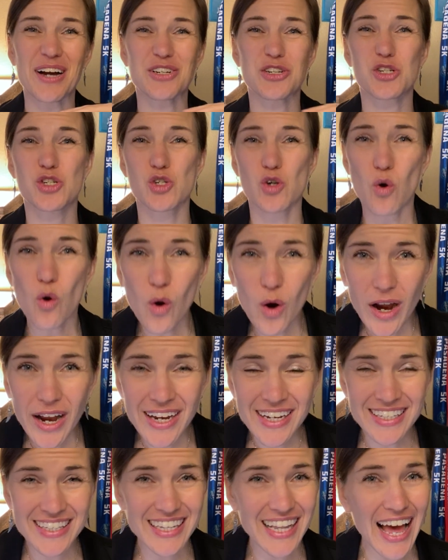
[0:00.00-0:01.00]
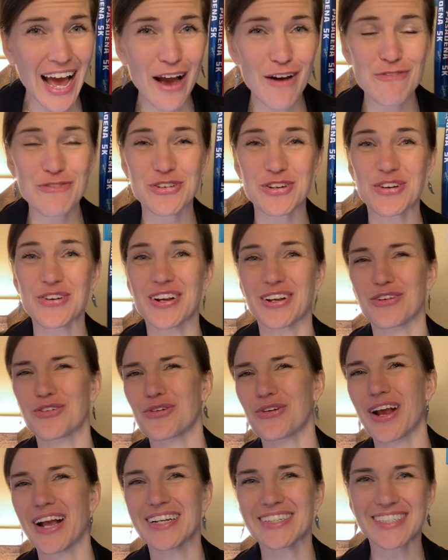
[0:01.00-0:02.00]
joy and laughter and
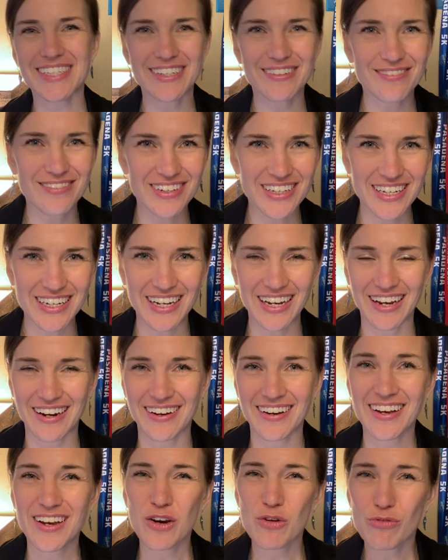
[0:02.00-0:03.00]
creativity and